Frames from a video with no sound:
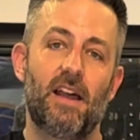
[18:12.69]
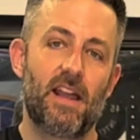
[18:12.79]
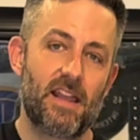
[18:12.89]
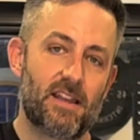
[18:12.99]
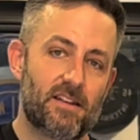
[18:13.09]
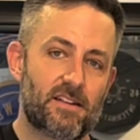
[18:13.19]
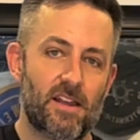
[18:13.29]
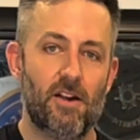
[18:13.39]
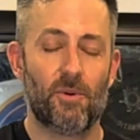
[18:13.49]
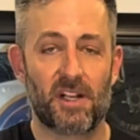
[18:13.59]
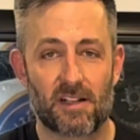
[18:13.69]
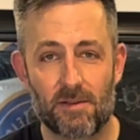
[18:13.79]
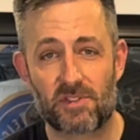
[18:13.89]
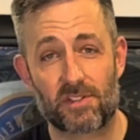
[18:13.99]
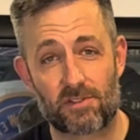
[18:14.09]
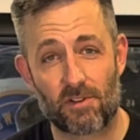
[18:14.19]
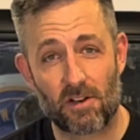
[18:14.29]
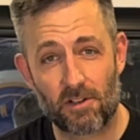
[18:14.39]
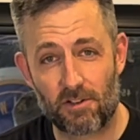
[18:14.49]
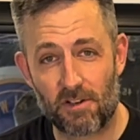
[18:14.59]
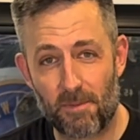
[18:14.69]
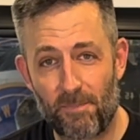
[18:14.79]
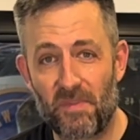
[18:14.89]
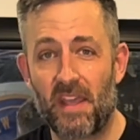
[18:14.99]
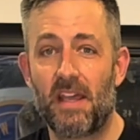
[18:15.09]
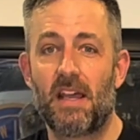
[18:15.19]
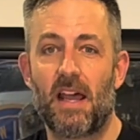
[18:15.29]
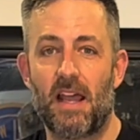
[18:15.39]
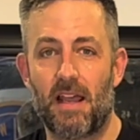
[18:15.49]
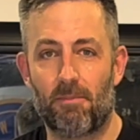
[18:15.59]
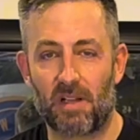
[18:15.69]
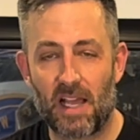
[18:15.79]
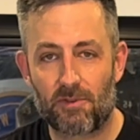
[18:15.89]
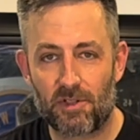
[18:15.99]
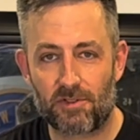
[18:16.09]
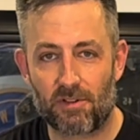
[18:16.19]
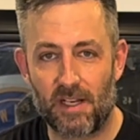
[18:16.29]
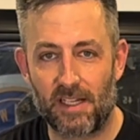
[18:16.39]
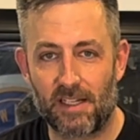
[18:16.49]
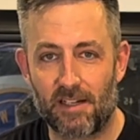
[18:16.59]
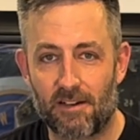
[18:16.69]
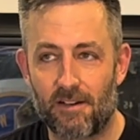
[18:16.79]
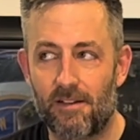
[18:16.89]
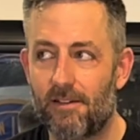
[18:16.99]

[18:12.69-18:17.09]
And when it comes to stronger grip and Black Widow training gear,